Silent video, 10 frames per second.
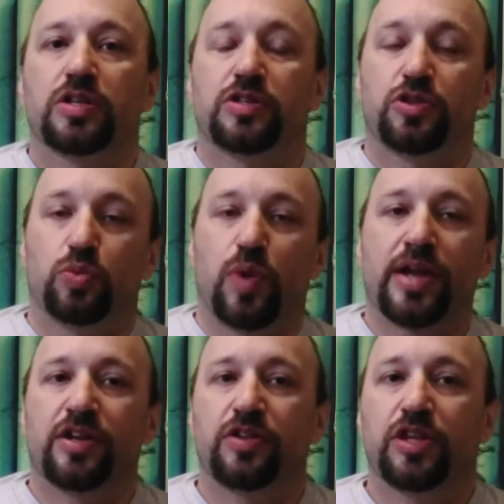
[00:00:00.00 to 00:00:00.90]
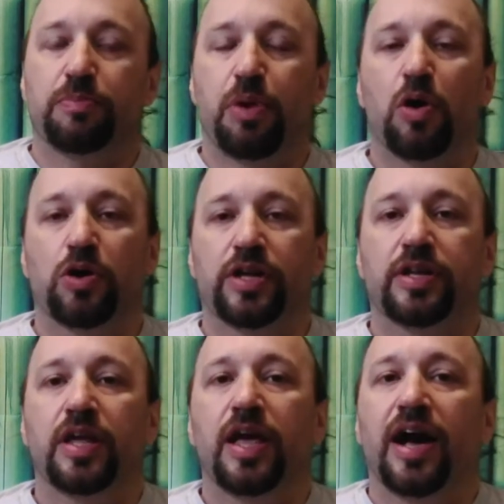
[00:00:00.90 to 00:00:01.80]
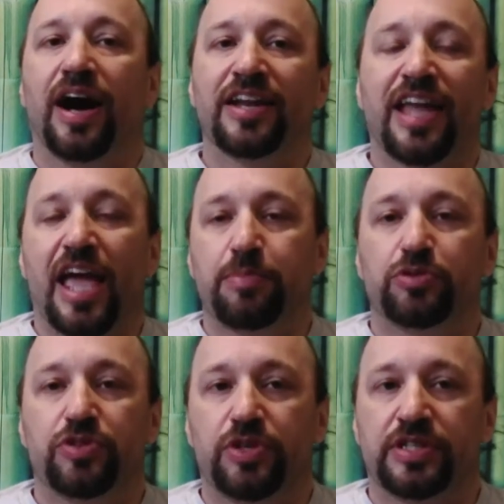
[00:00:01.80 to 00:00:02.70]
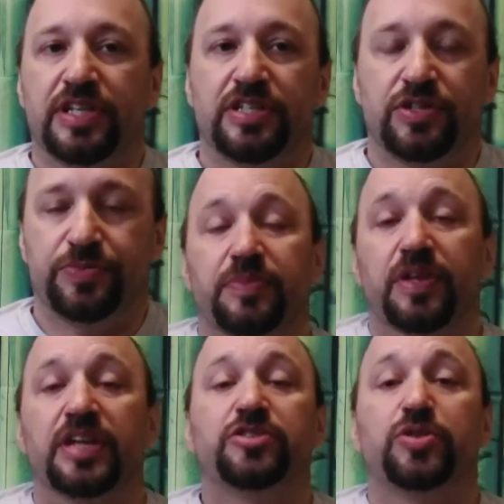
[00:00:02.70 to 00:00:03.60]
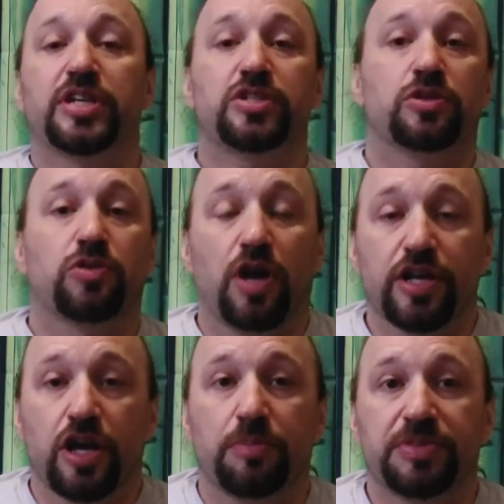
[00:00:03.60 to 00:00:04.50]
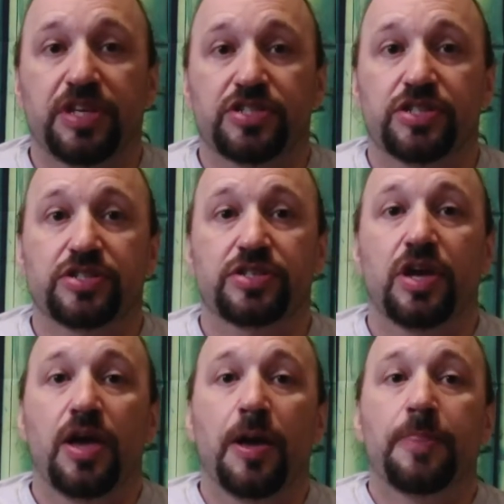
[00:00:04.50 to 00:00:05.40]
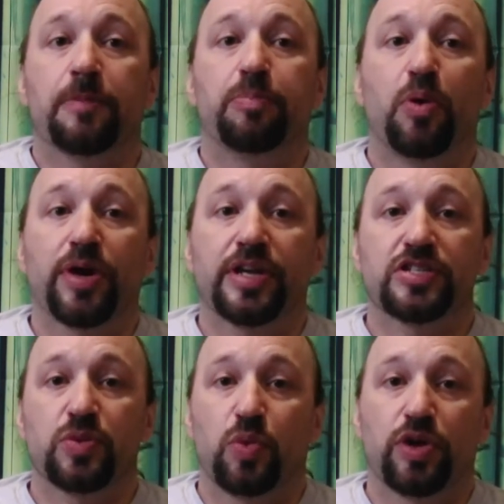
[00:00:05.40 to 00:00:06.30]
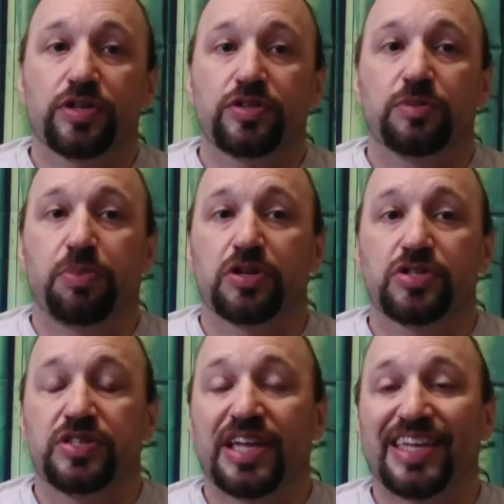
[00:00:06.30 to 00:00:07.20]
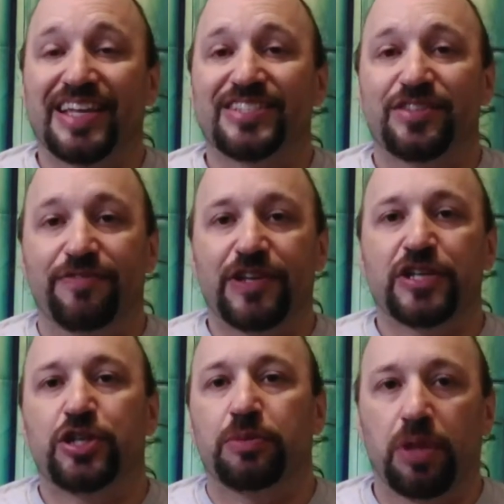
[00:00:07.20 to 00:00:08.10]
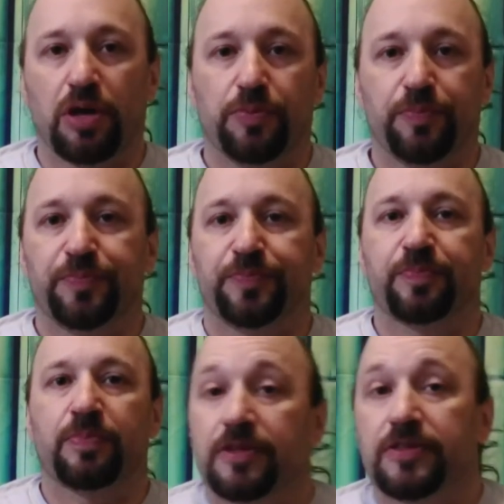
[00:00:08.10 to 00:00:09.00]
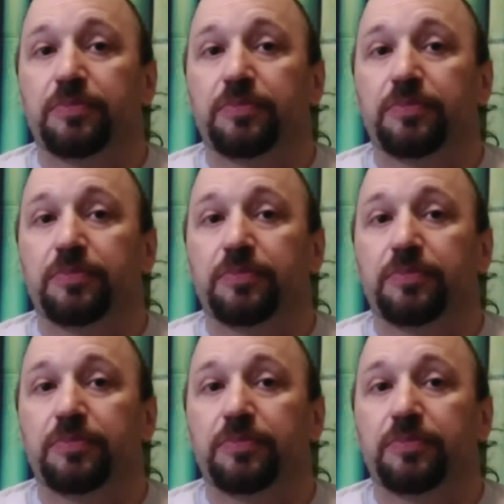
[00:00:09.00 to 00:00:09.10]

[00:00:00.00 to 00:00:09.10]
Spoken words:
to render the opponent unable to continue. In traditional karate competitions, the point is awarded to the person that gets the finishing blow. The